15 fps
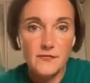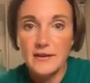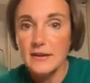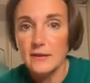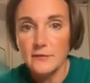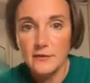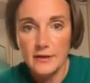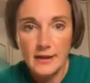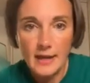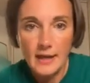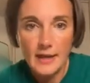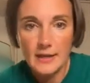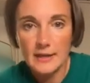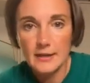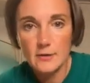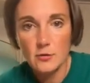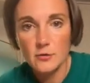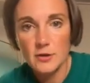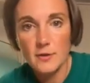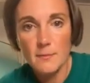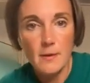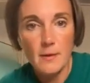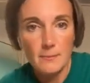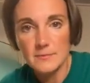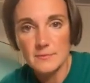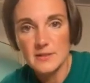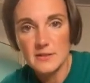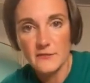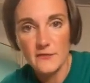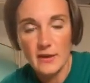favorite cake or your
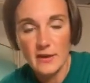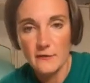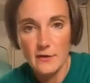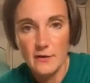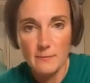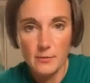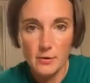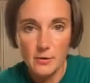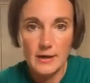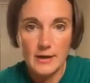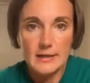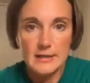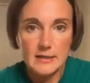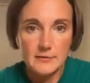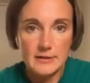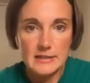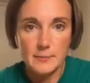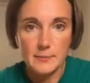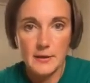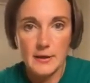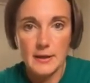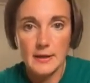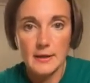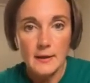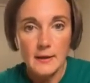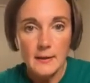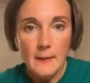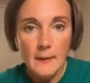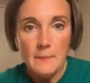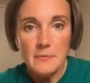mum's favorite bolognese recipe,
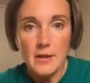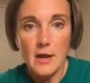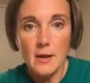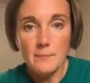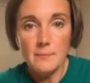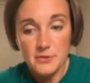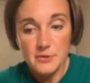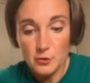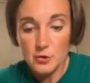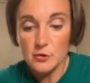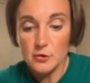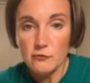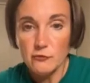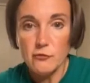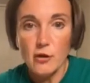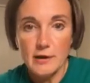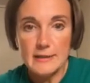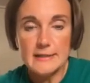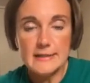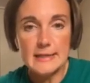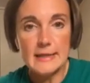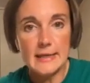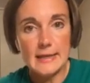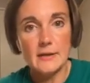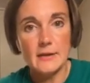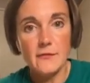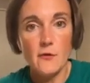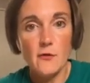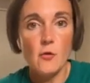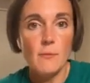you can write it in a
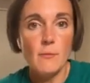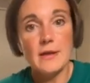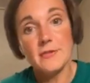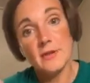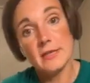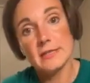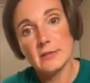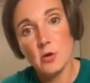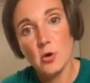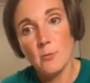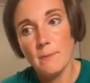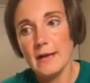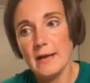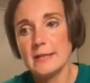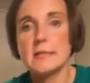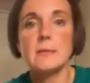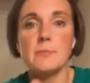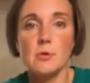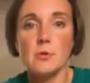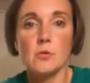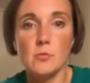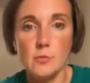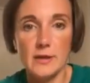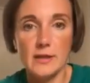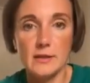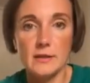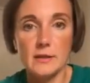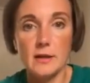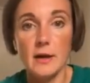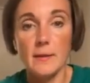format that is compatible with
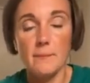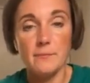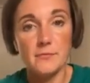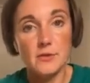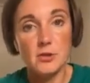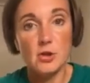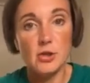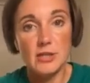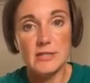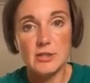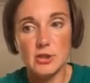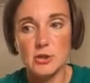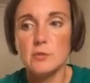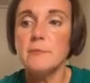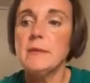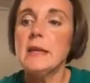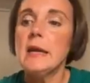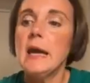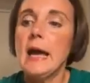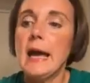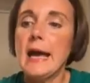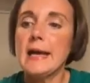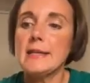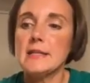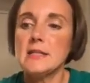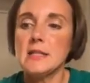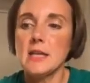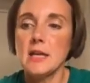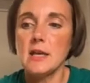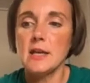Cookie Do, and
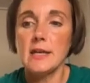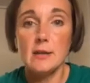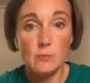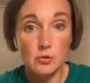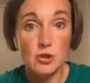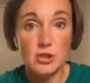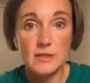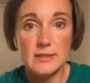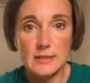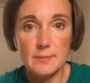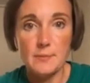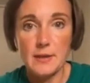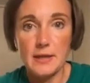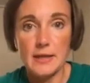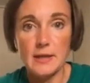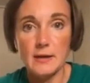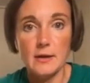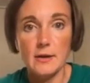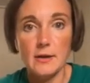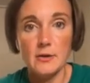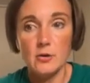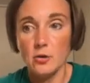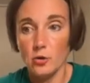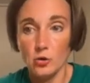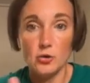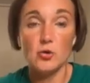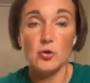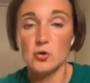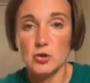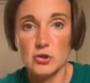it will just appear on
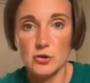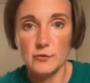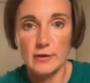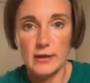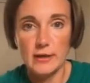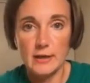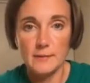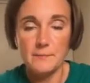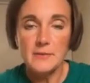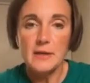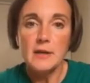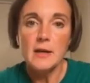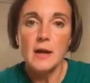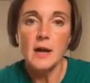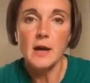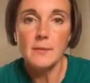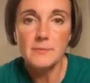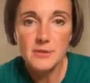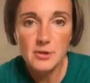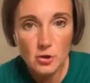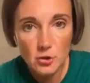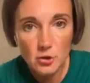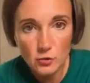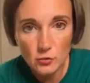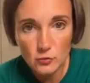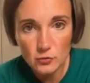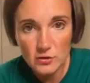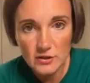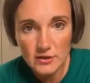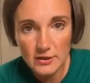your screen. You can
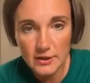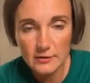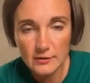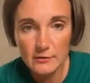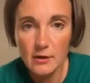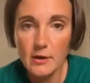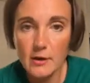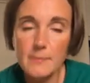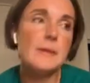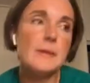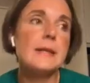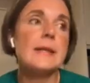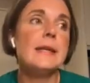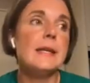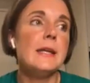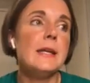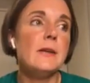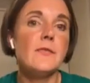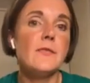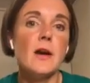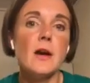also, I believe,